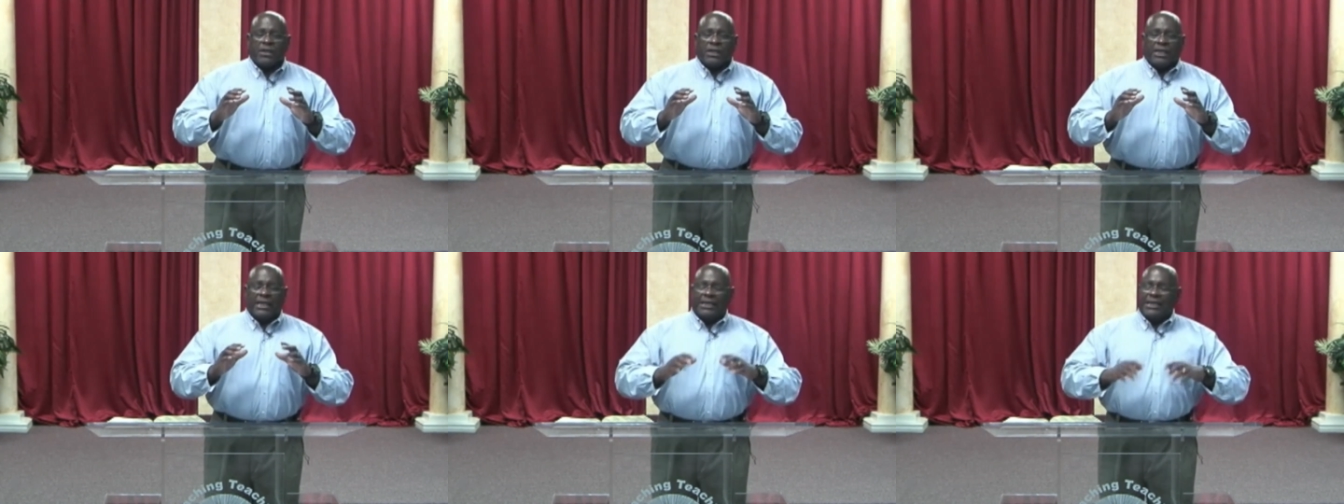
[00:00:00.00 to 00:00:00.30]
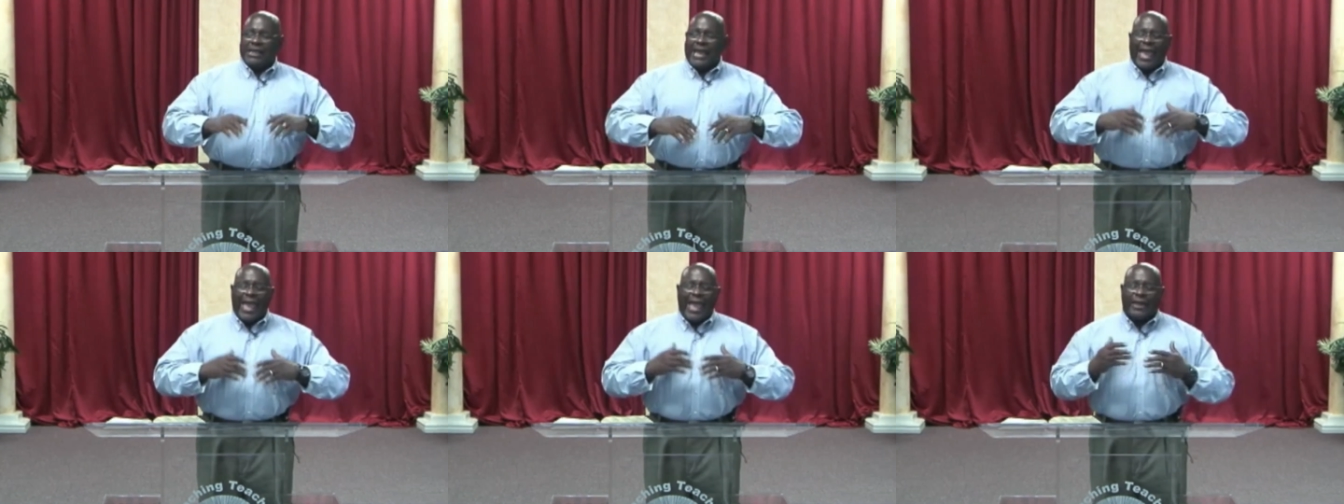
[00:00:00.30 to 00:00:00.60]

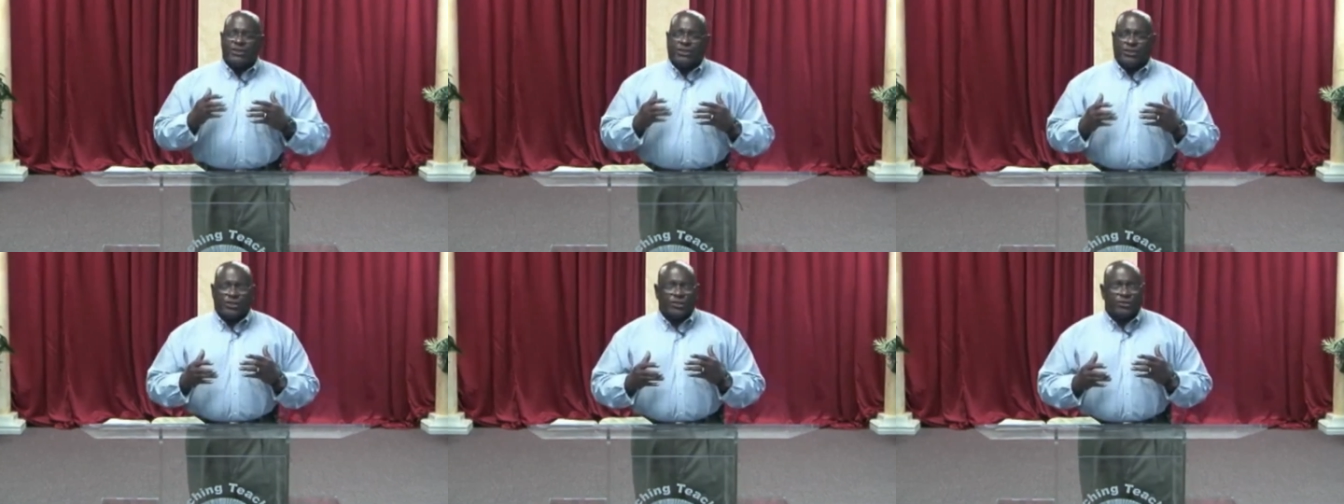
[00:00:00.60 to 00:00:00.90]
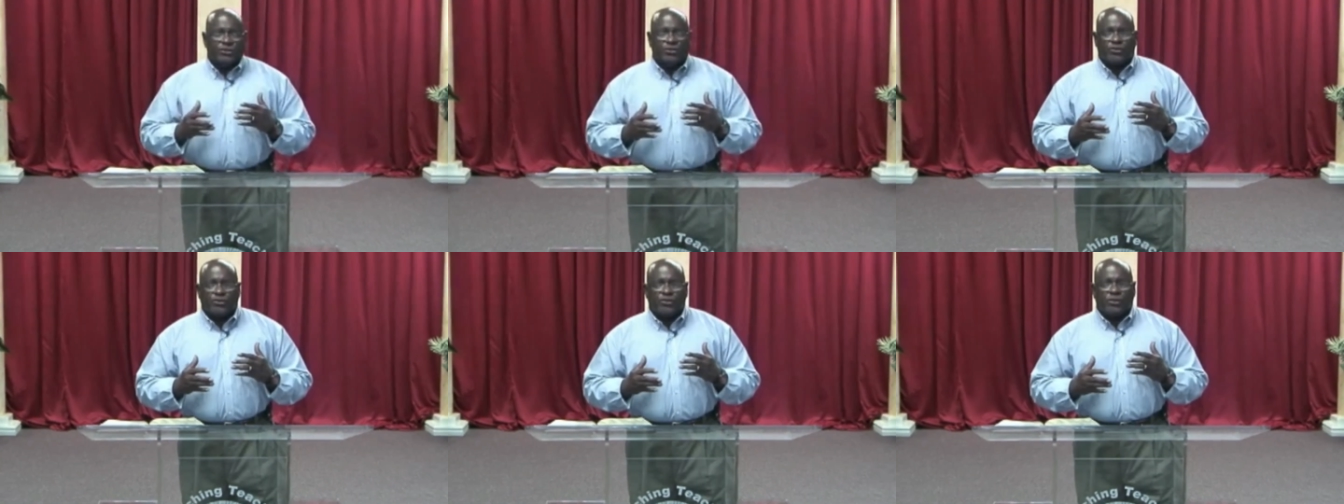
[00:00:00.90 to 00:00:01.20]
any
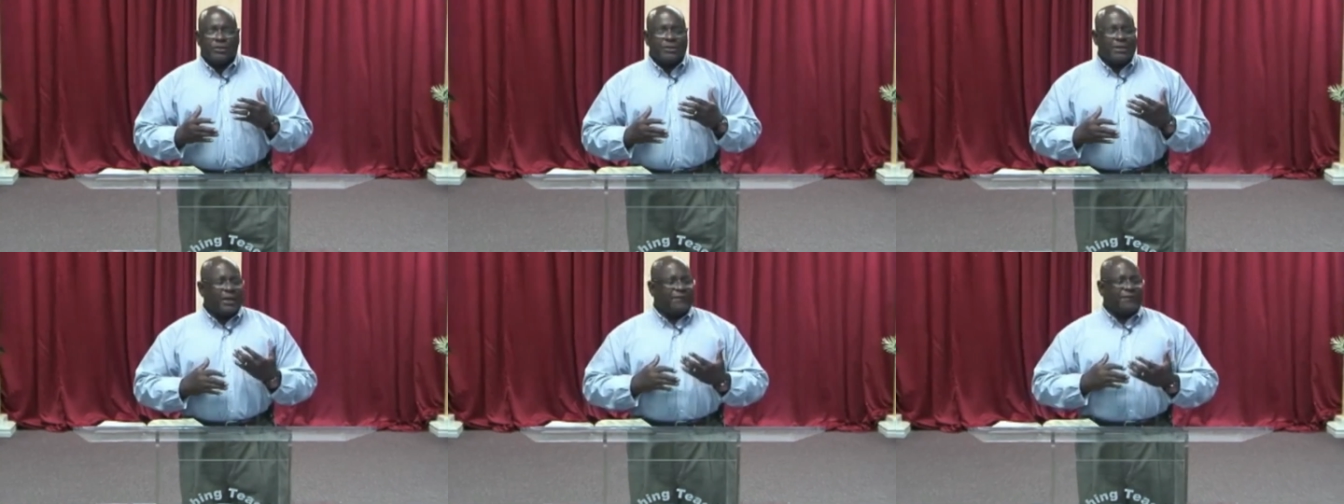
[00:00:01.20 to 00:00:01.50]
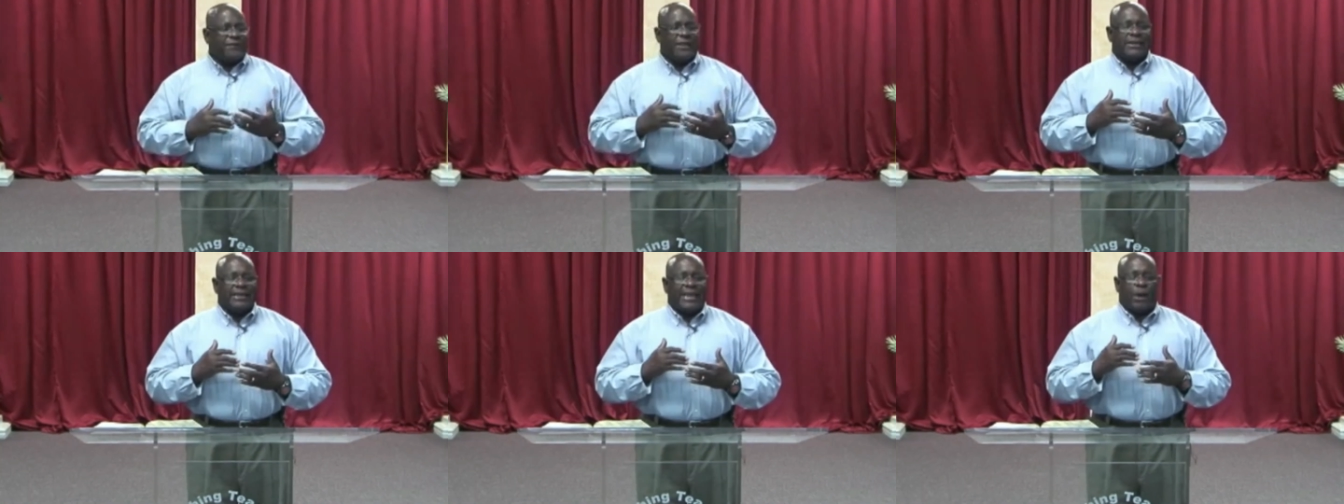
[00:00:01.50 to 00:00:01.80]
actions,
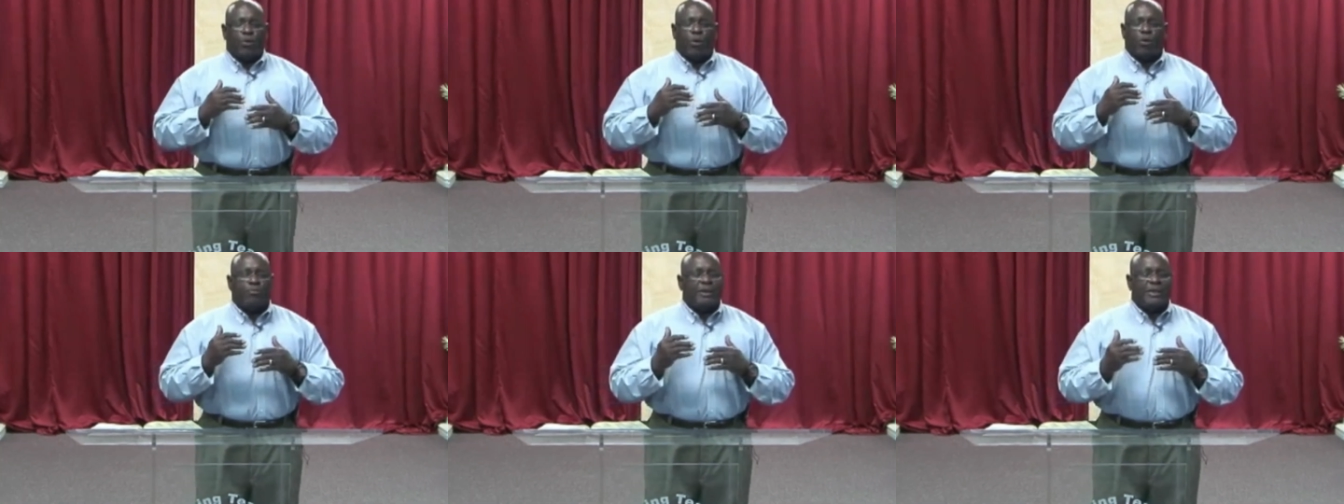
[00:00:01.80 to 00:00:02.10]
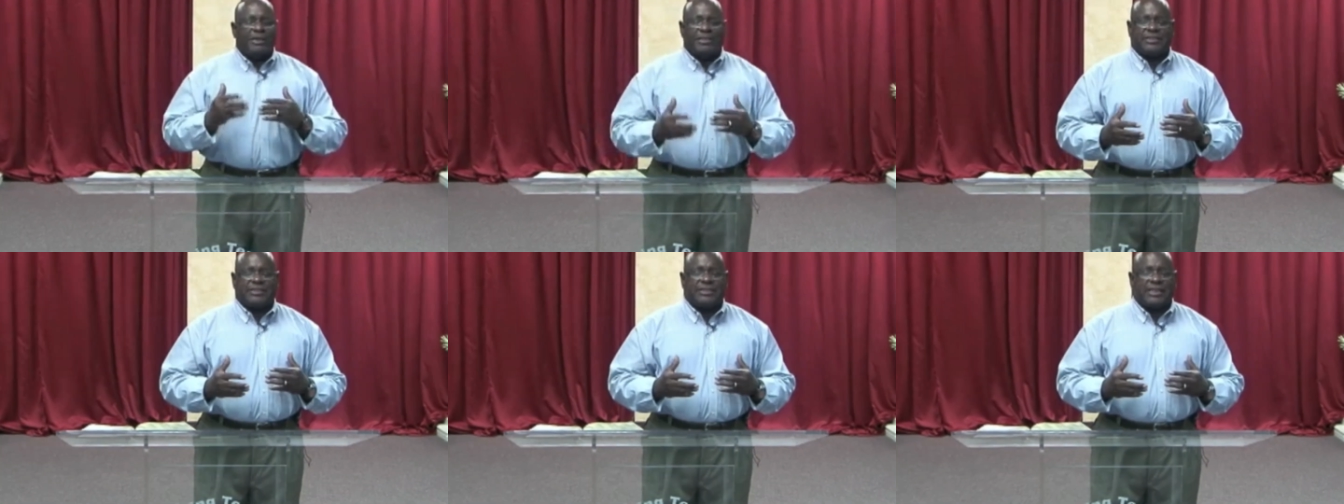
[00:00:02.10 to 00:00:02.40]
nothing that will
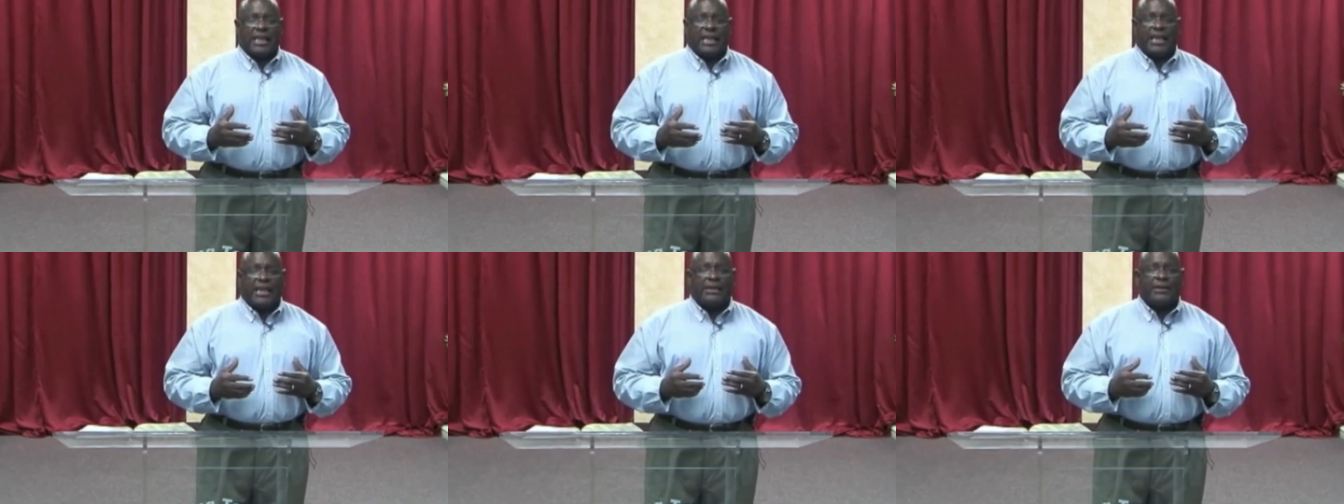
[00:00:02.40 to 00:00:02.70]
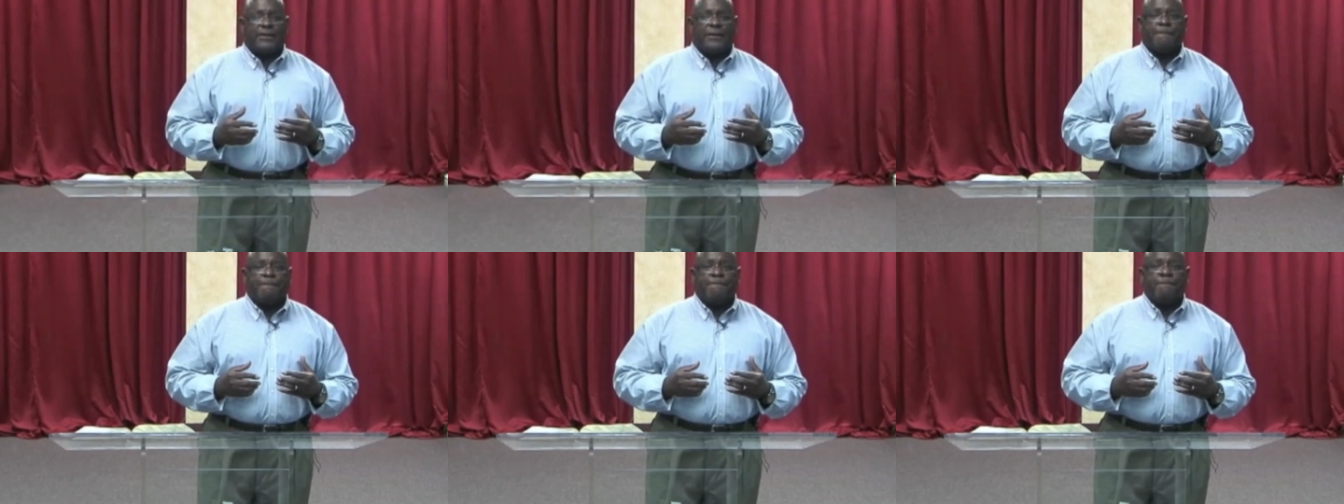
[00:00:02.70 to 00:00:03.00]
be
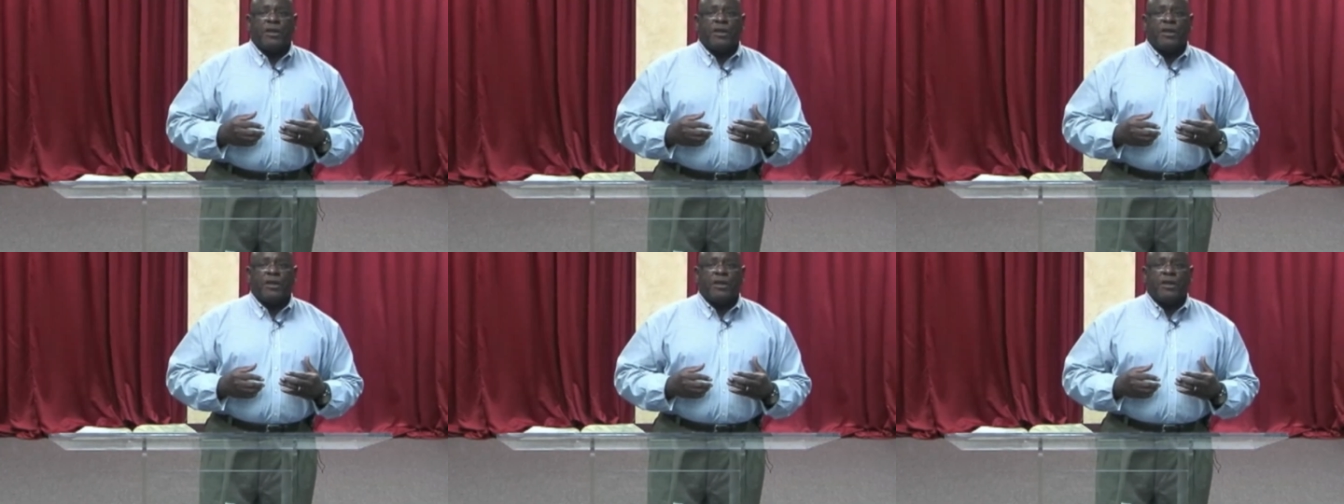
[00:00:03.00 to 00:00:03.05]
said,